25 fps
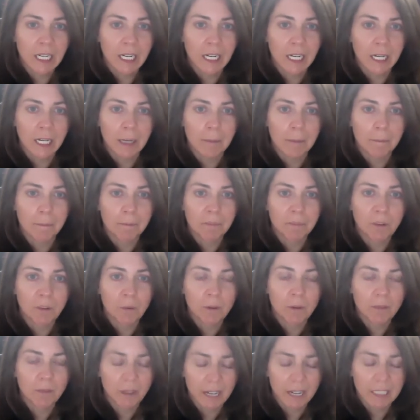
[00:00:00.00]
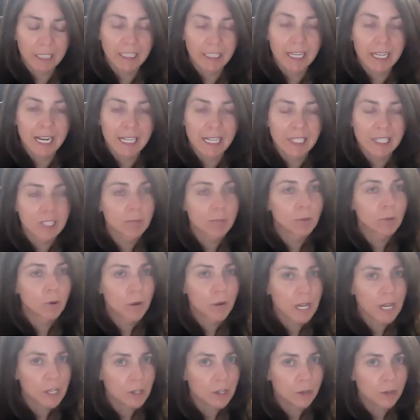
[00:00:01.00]
um, we finally had some
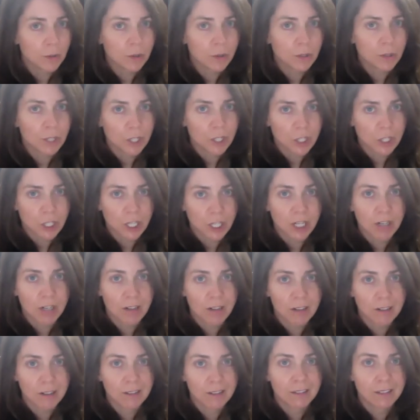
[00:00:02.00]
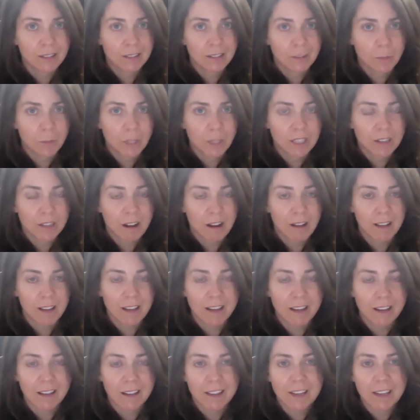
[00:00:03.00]
great news to share with
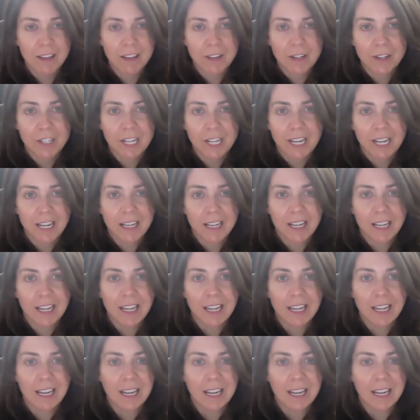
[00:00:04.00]
Dalia the other day.